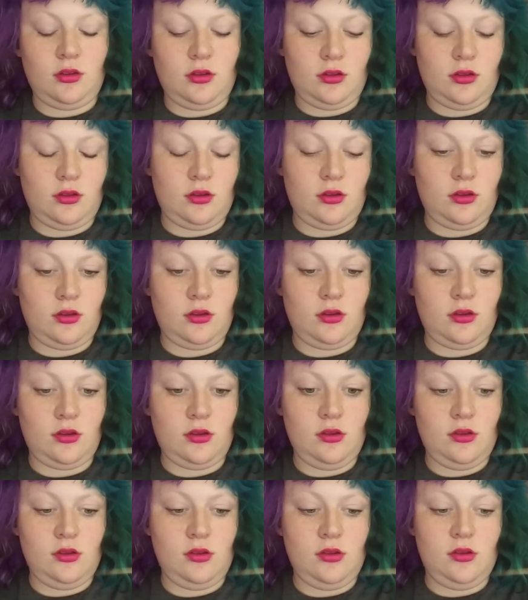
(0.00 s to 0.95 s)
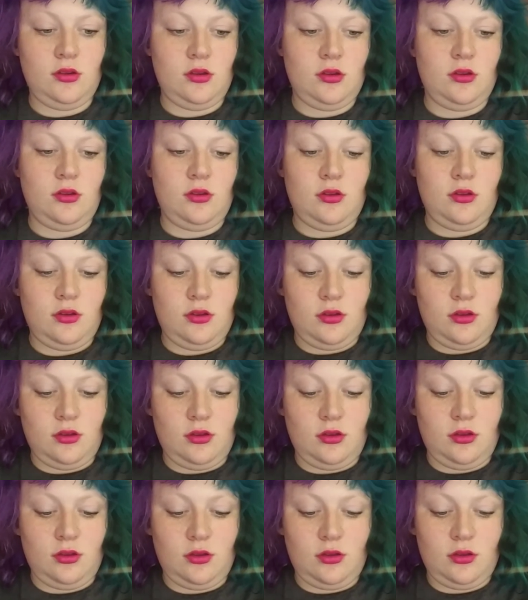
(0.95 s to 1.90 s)

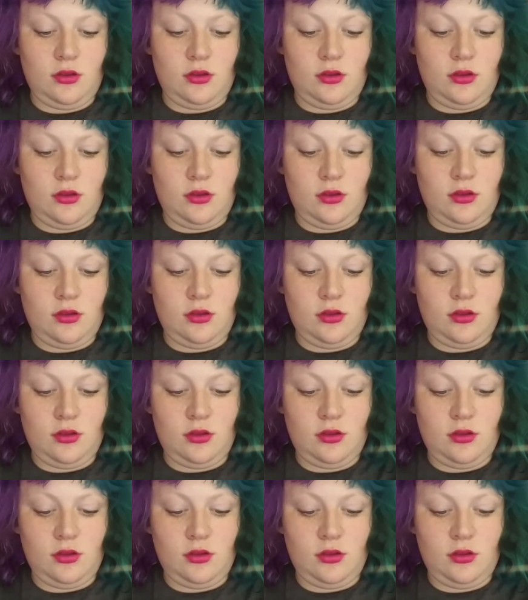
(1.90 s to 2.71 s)
Nobody speaks.